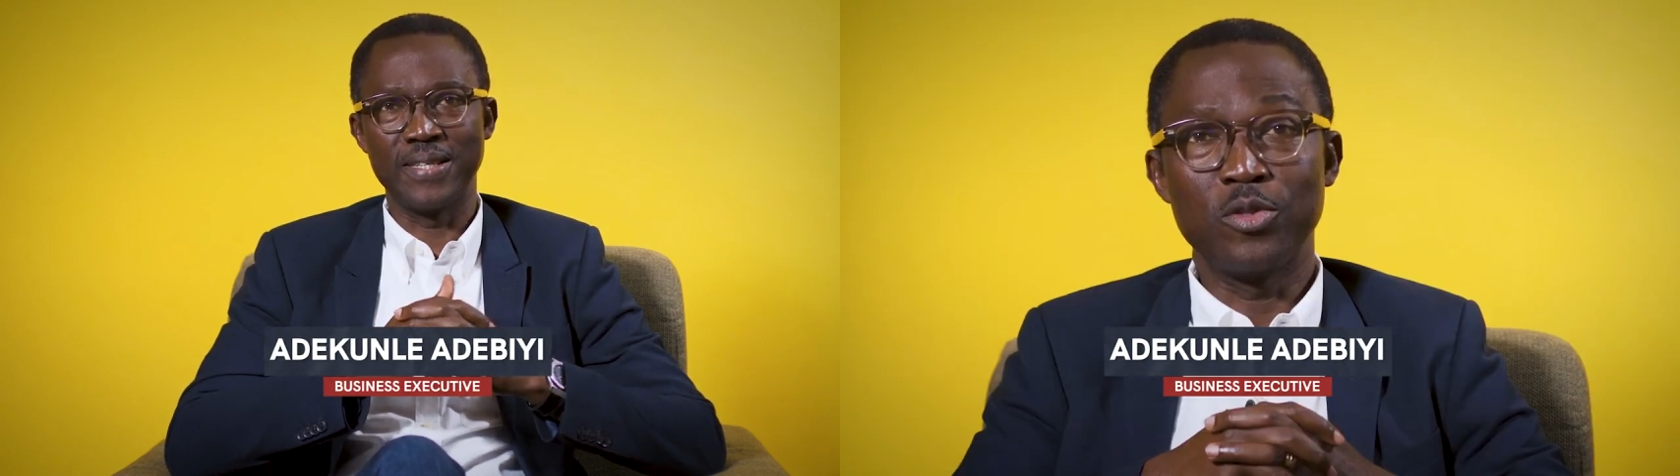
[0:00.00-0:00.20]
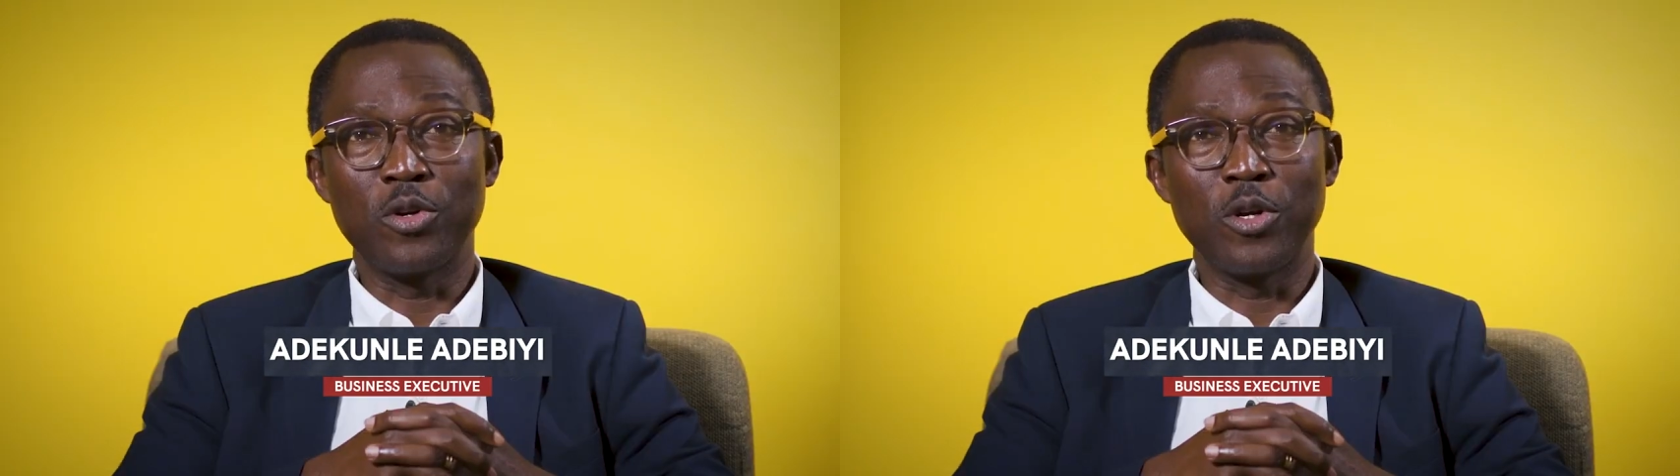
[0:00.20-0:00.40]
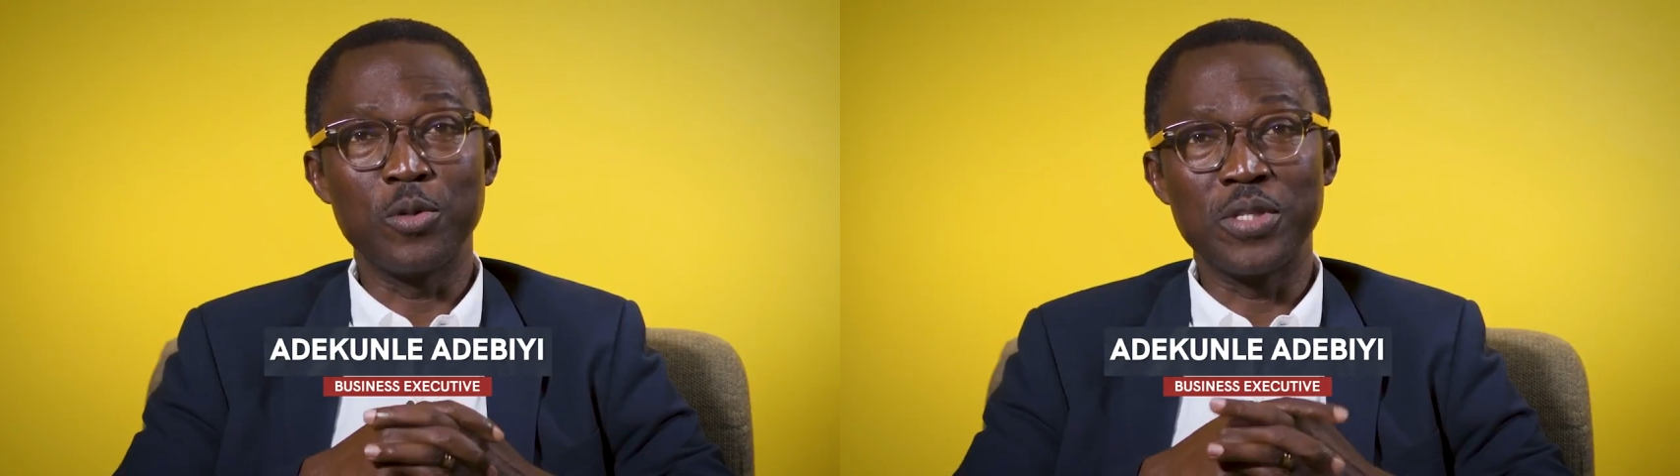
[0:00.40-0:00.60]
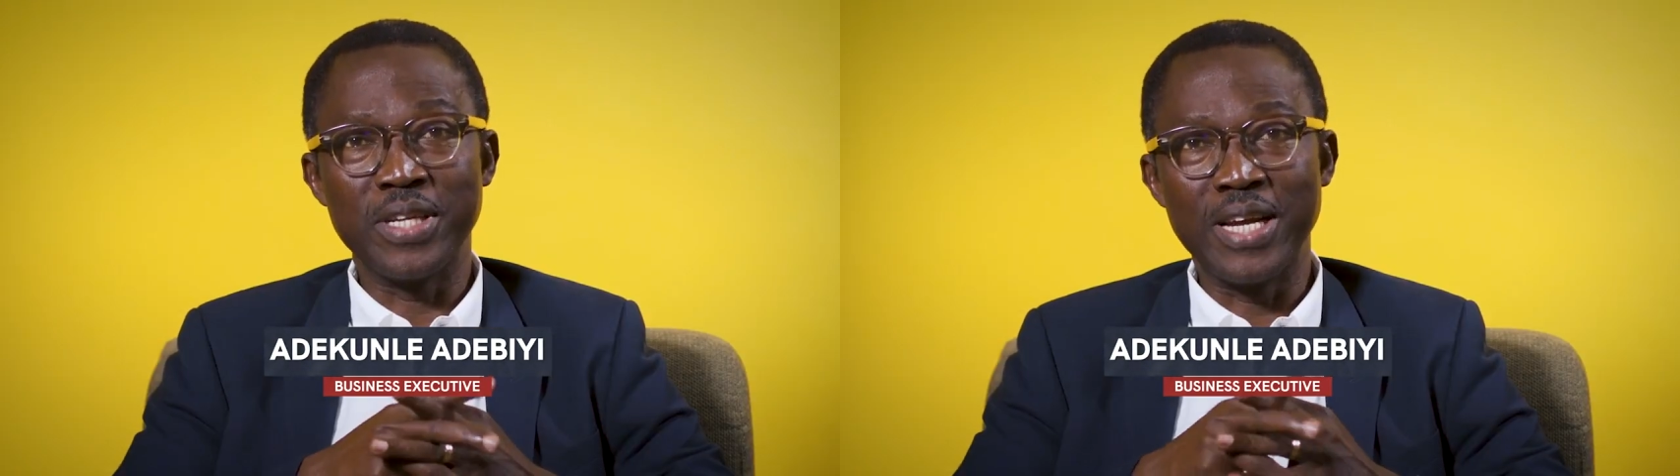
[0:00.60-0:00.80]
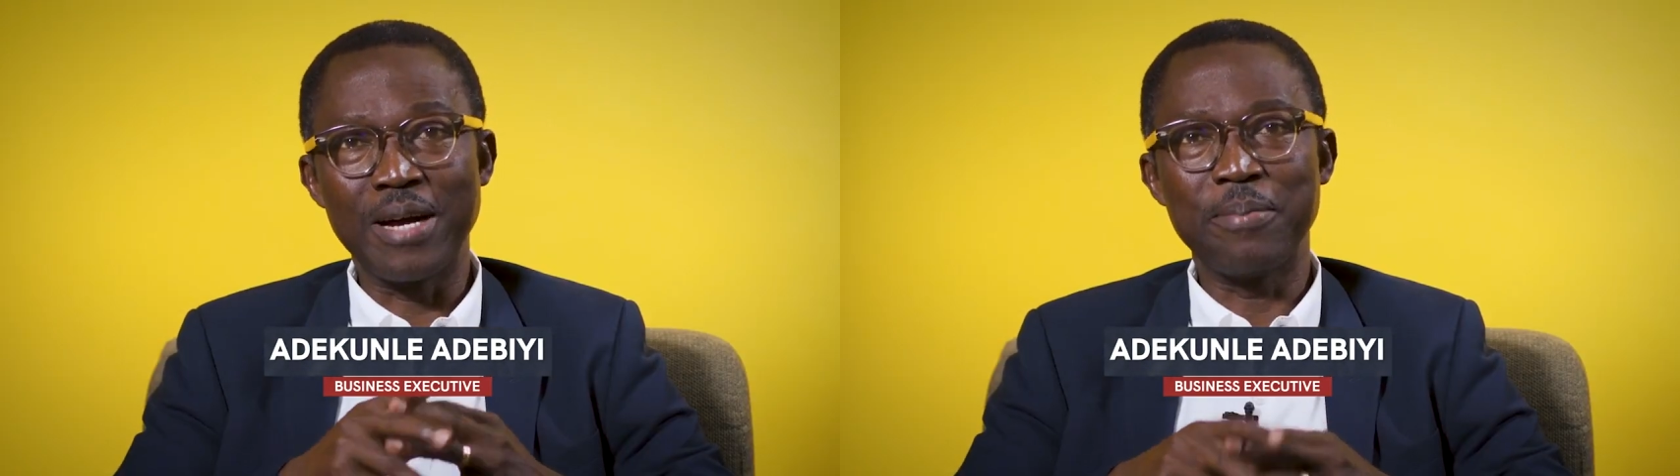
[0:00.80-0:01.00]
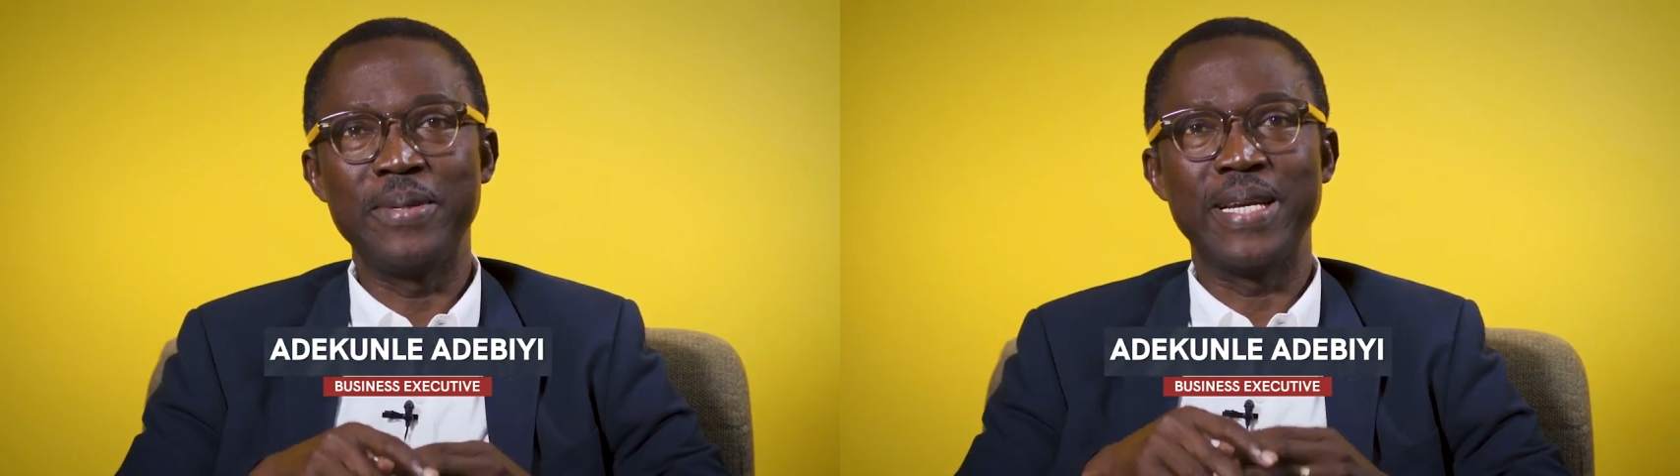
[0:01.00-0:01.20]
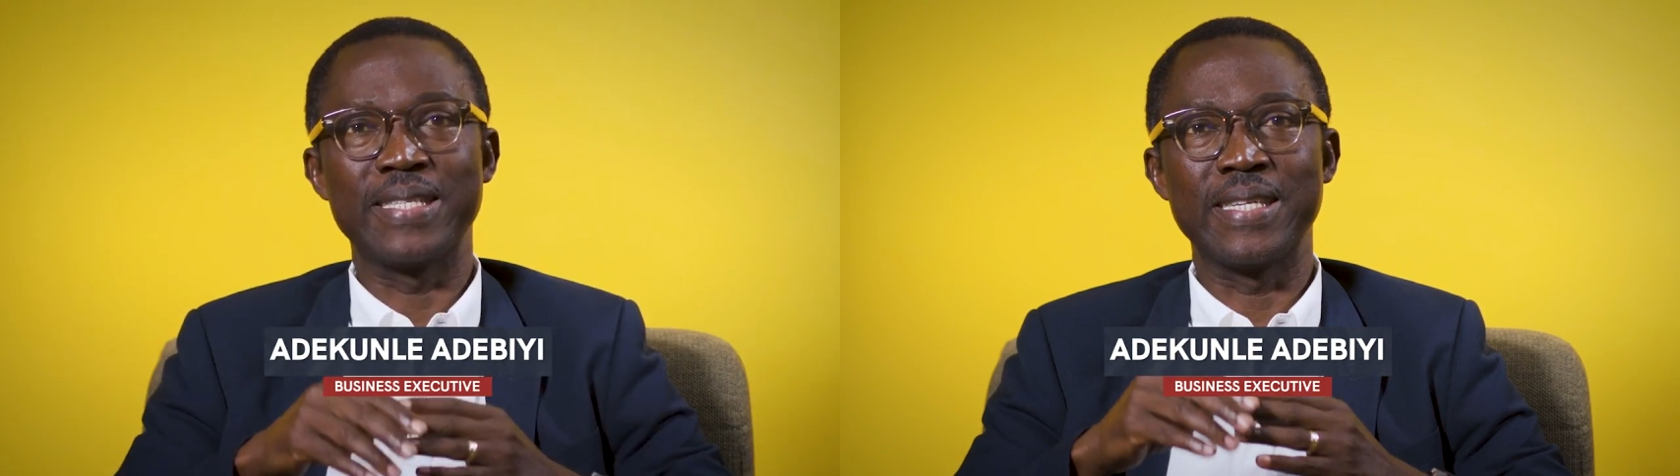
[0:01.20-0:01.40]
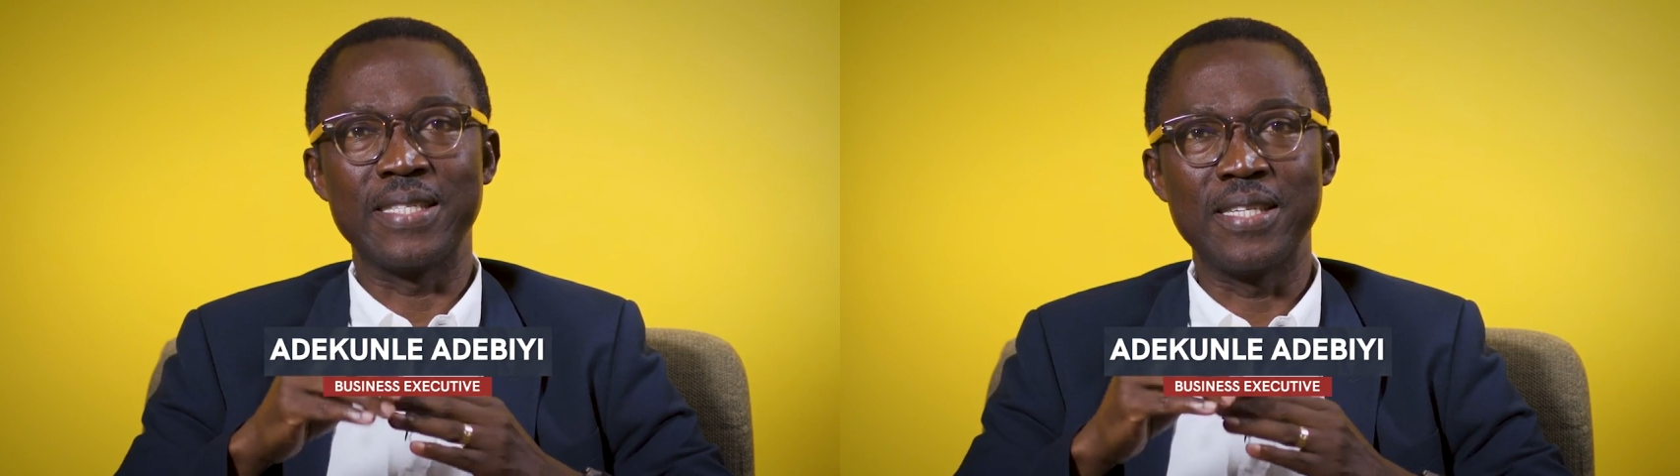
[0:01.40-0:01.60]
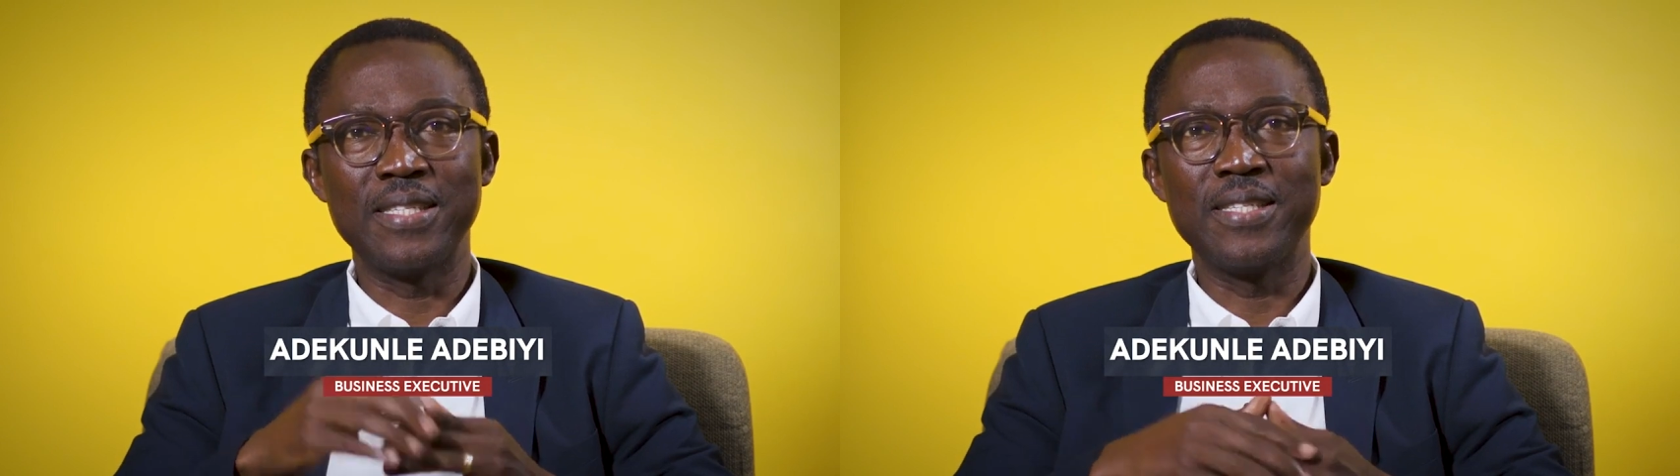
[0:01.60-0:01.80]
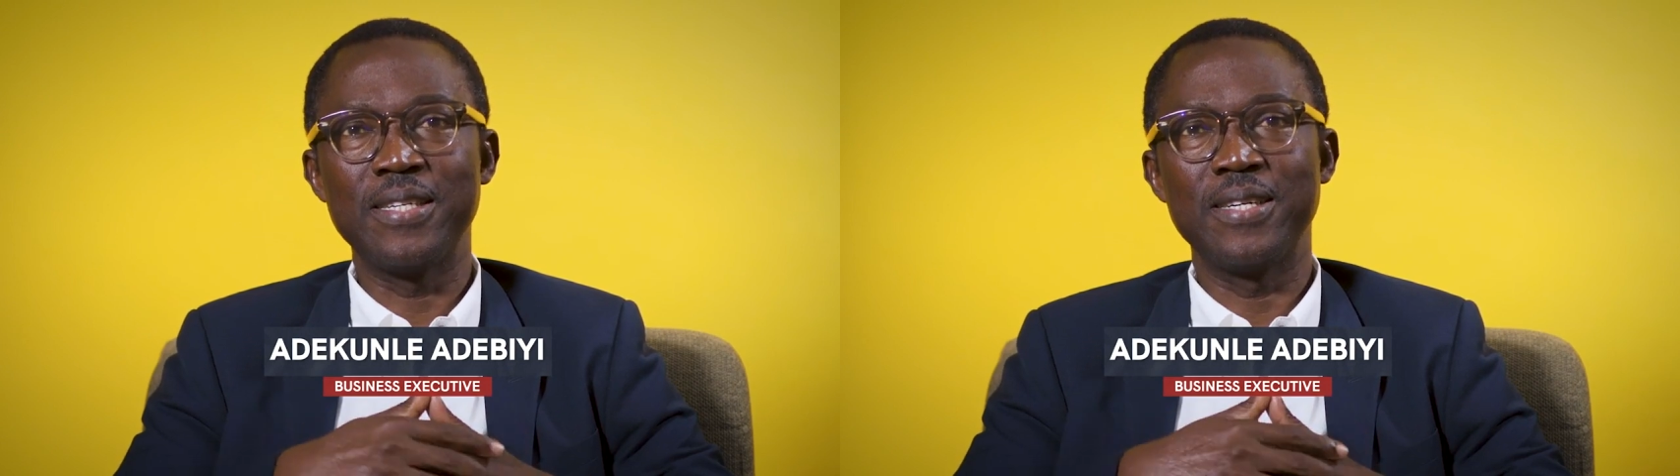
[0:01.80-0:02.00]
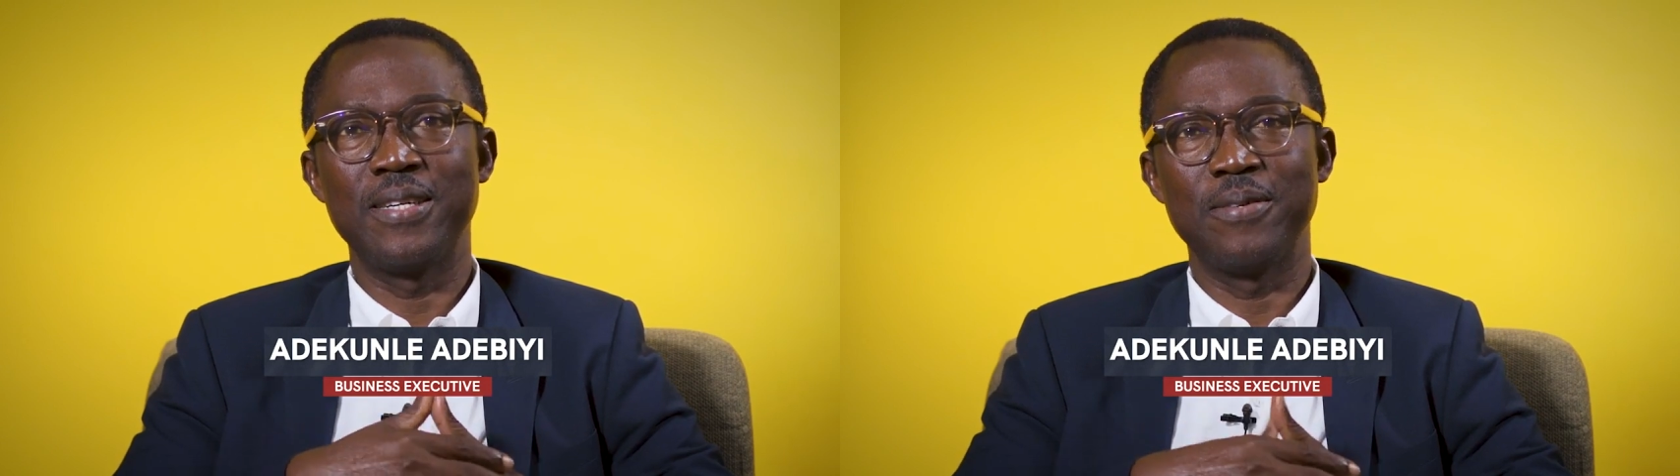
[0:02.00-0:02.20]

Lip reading: to close the gap that exists